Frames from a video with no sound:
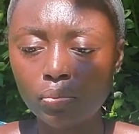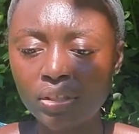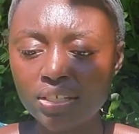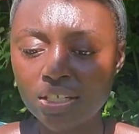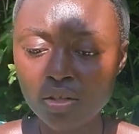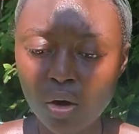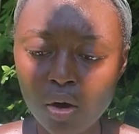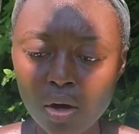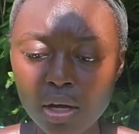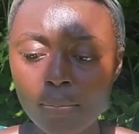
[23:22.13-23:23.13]
this is
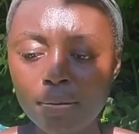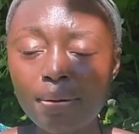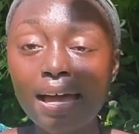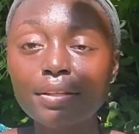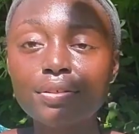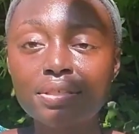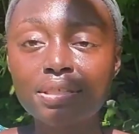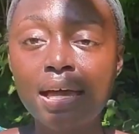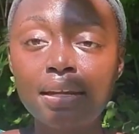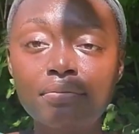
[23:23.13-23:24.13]
all coming back to the
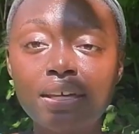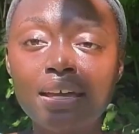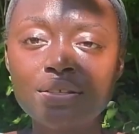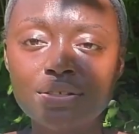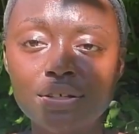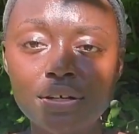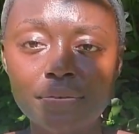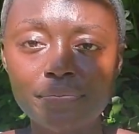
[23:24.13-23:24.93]
sign of Cancer.